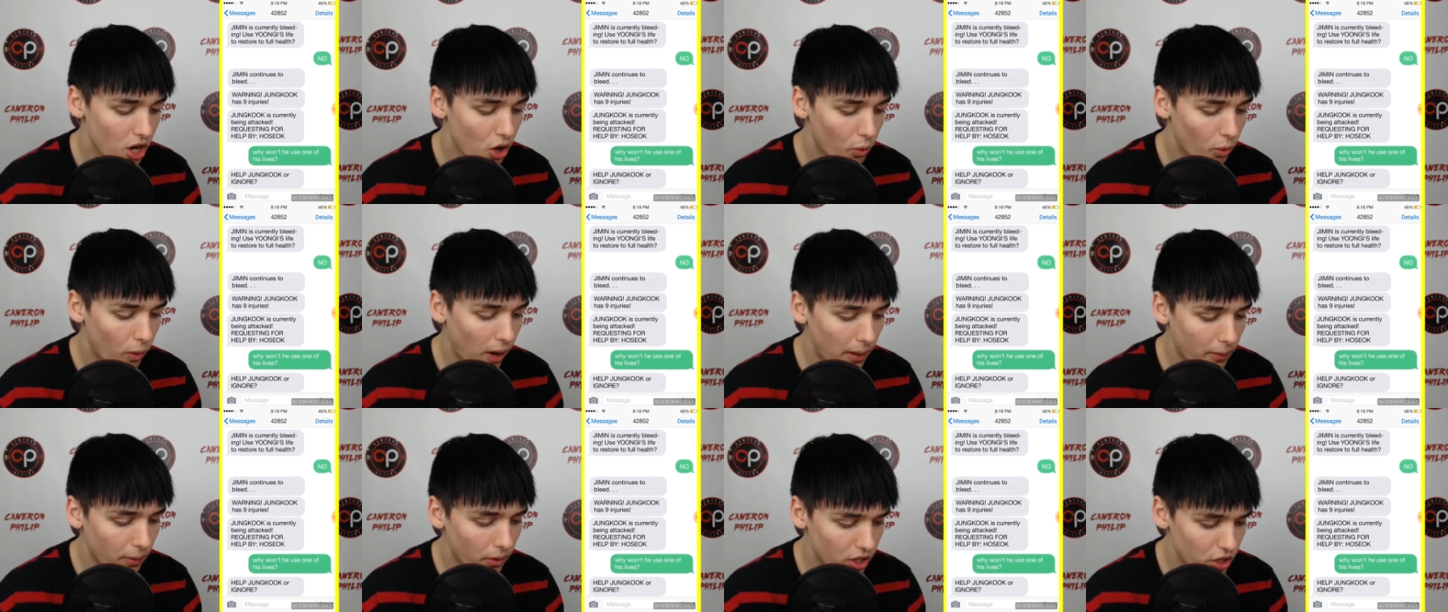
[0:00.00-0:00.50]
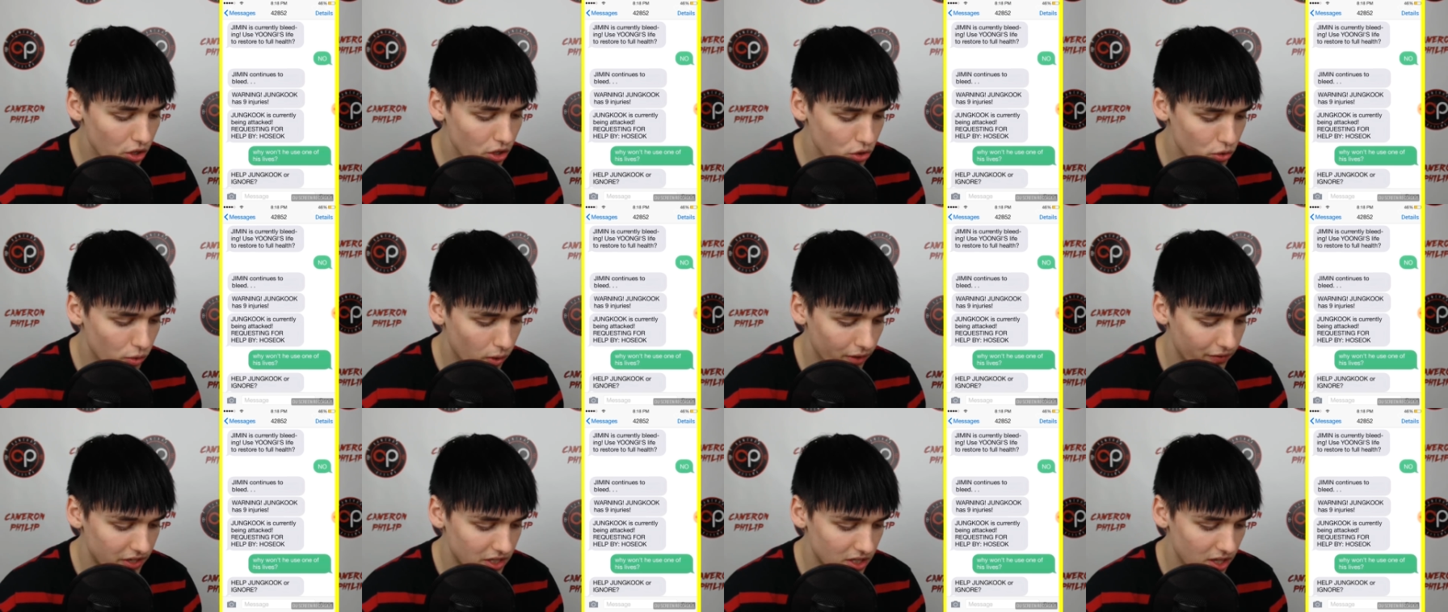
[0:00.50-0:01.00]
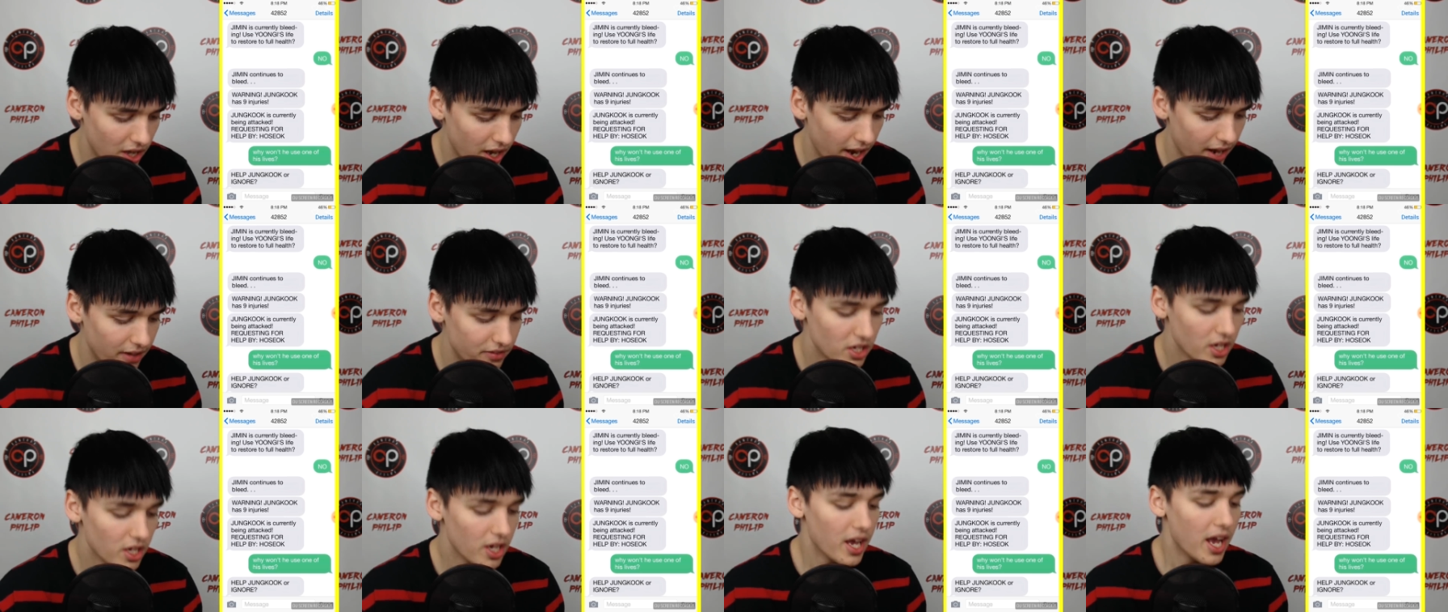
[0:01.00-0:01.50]
Why won't he use one of his
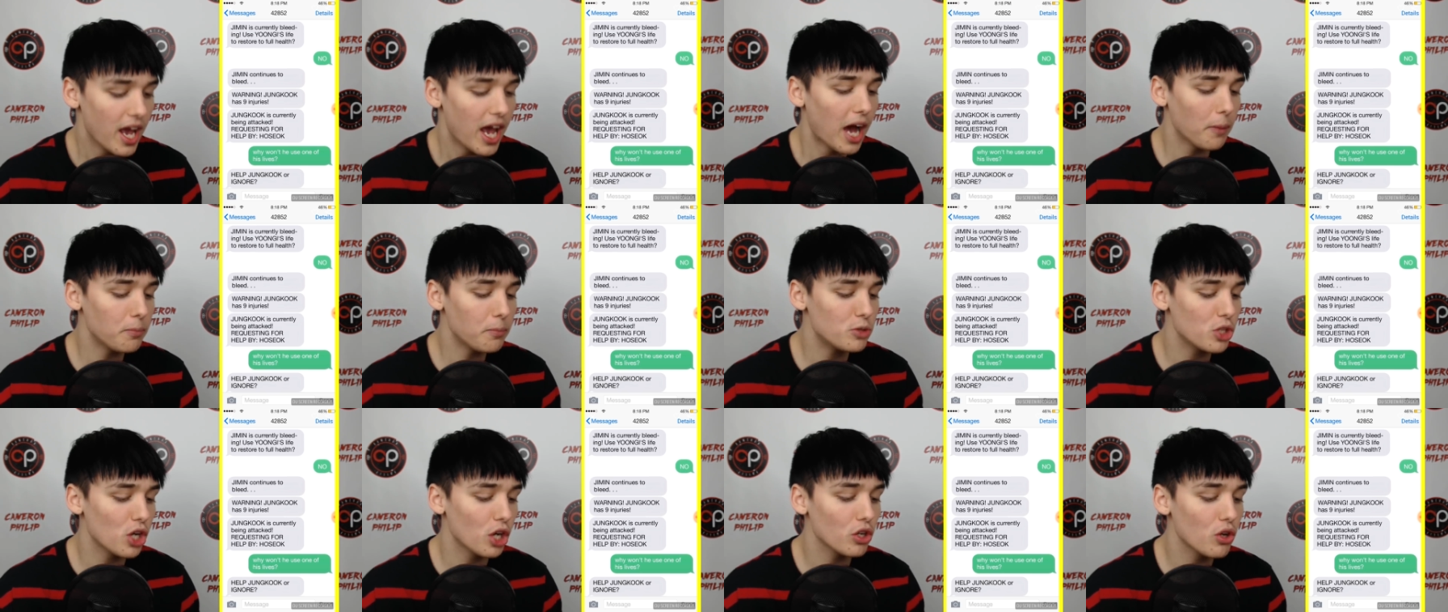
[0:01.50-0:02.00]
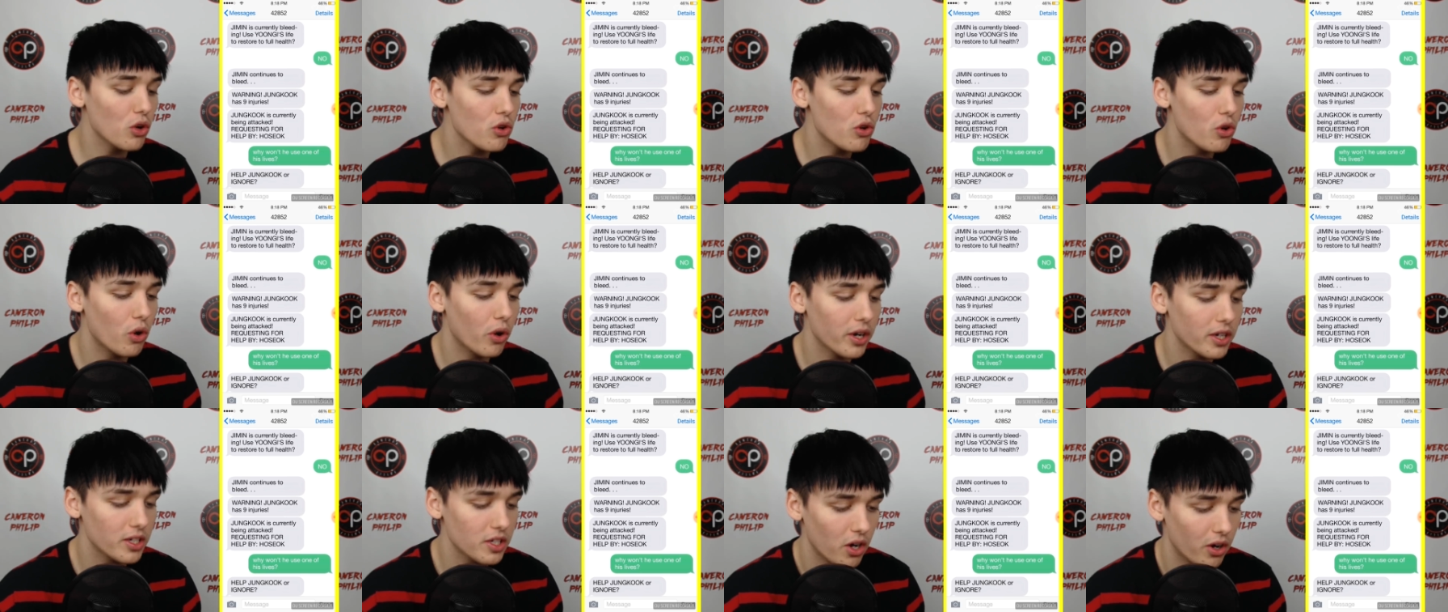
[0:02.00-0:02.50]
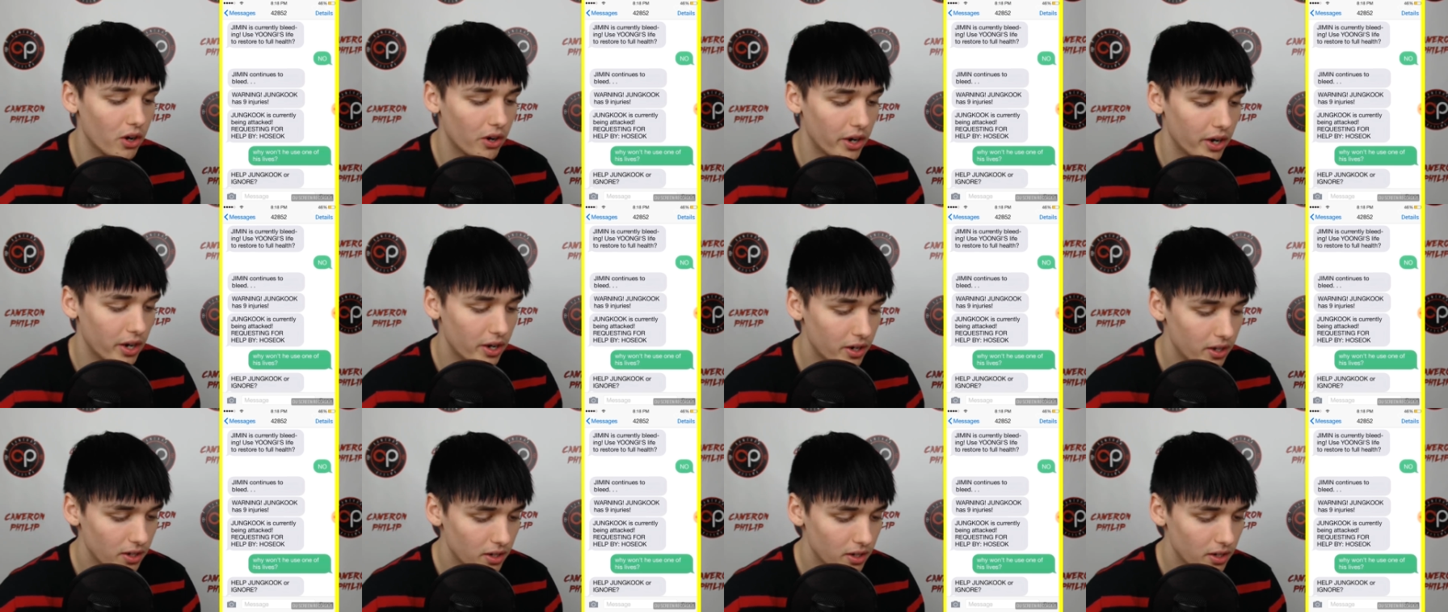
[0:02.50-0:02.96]
lives? Help Jungkook or ignore.